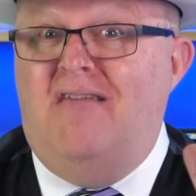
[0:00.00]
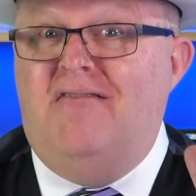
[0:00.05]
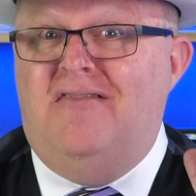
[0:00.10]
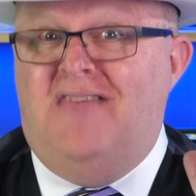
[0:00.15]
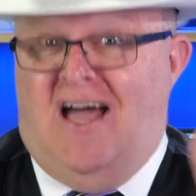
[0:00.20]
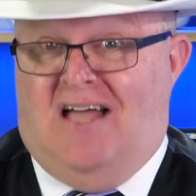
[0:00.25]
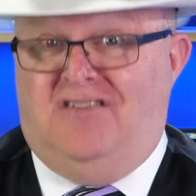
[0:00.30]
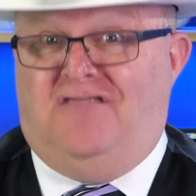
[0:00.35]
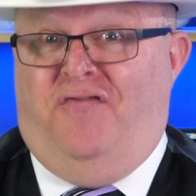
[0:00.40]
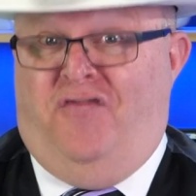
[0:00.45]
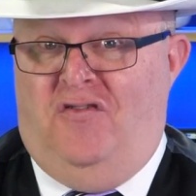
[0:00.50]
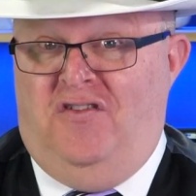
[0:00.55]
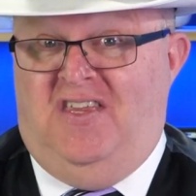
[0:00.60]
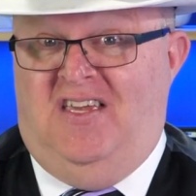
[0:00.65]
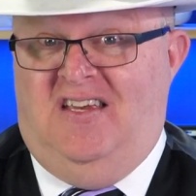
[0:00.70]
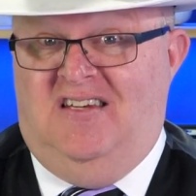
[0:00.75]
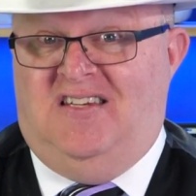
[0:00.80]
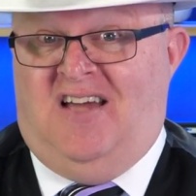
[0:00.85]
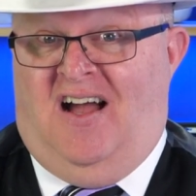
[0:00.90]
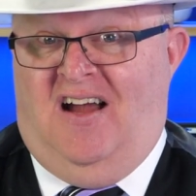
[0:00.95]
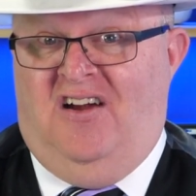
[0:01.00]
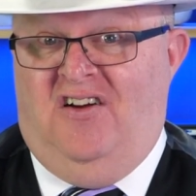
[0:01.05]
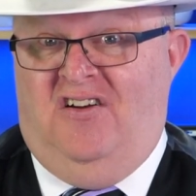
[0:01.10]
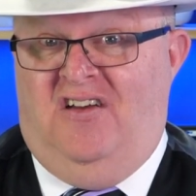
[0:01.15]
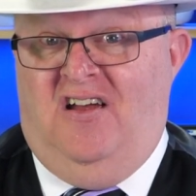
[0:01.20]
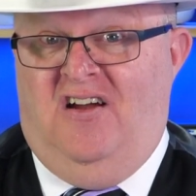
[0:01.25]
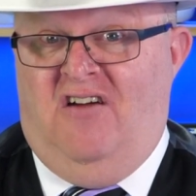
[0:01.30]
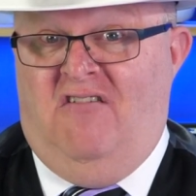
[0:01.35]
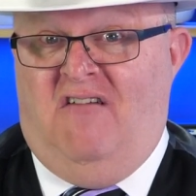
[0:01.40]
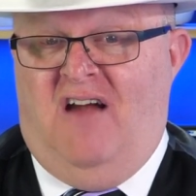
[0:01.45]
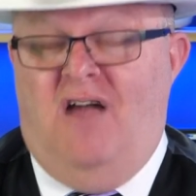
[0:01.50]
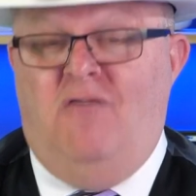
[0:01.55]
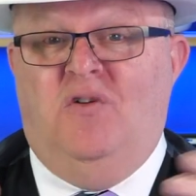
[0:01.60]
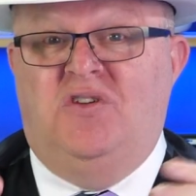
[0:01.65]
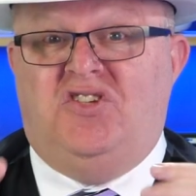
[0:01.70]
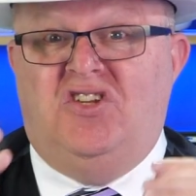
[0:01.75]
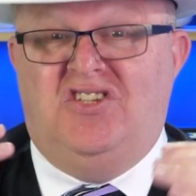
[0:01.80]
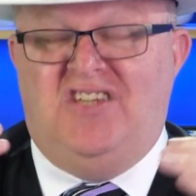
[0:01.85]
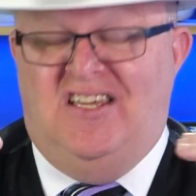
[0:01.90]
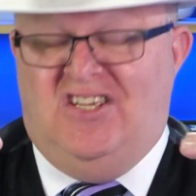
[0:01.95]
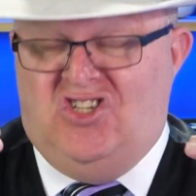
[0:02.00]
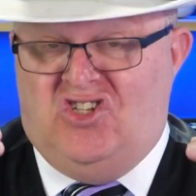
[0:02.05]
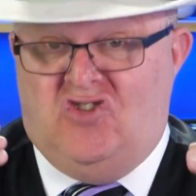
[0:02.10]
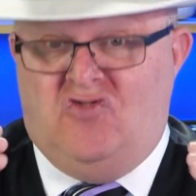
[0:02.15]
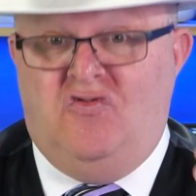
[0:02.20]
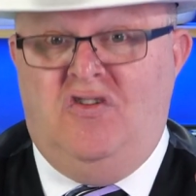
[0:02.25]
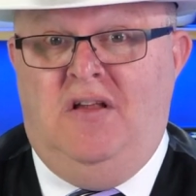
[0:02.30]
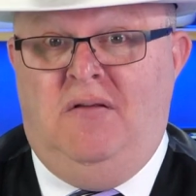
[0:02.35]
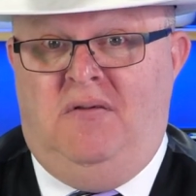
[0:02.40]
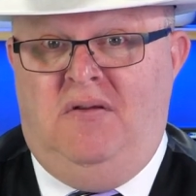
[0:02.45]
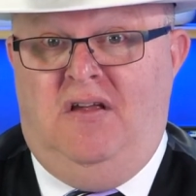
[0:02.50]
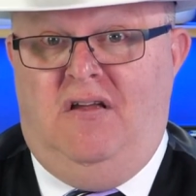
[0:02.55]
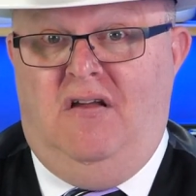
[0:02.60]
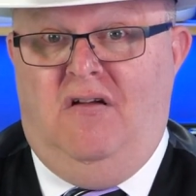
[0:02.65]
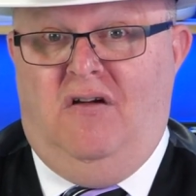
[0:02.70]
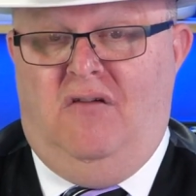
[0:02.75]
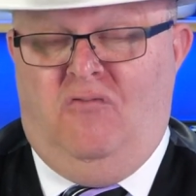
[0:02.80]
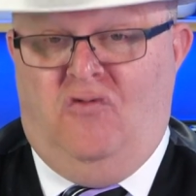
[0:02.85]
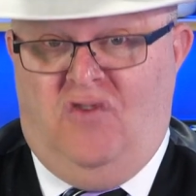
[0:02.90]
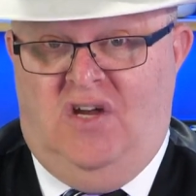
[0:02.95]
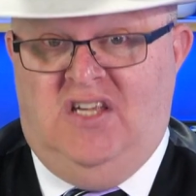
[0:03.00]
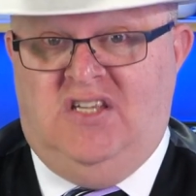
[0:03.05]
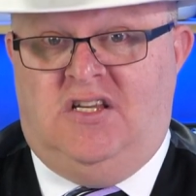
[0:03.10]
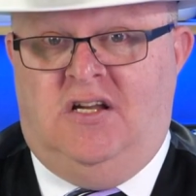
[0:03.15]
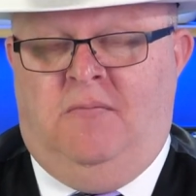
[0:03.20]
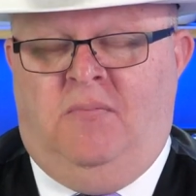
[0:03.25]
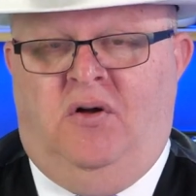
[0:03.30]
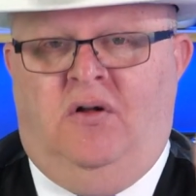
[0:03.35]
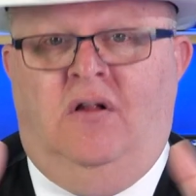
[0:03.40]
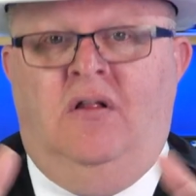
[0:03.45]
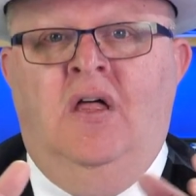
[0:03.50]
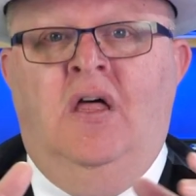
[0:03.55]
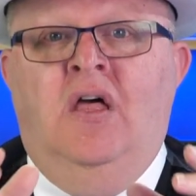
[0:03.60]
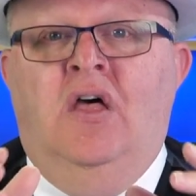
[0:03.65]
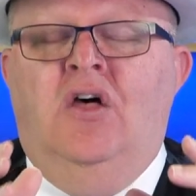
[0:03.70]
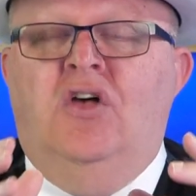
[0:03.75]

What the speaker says: That's for the entire year, right? Which is extremely reasonable.